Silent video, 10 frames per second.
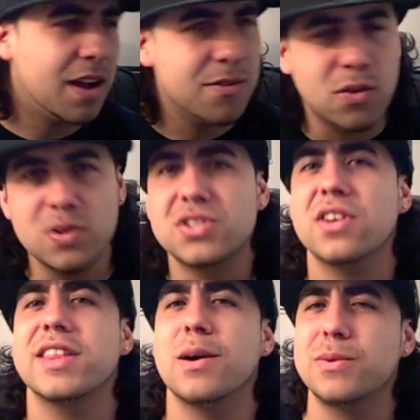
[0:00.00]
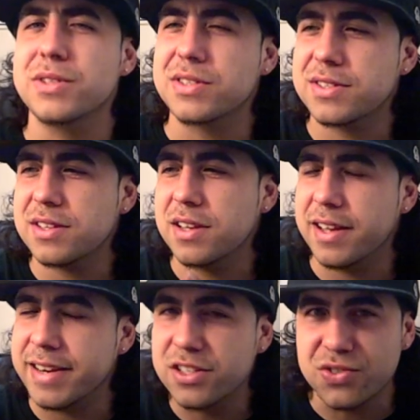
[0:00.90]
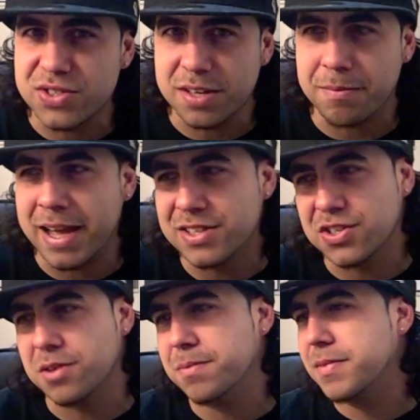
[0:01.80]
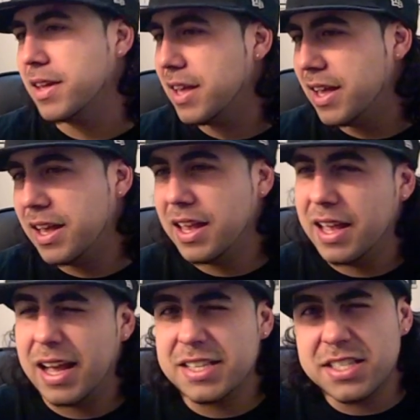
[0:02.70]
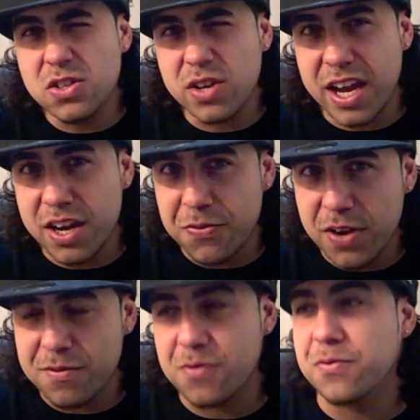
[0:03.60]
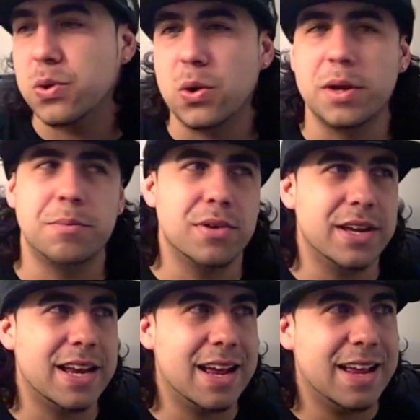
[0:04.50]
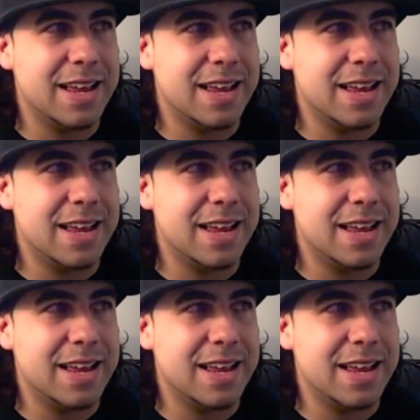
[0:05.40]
I've always thought that was an interesting matchup. Still kind of favor Floyd, but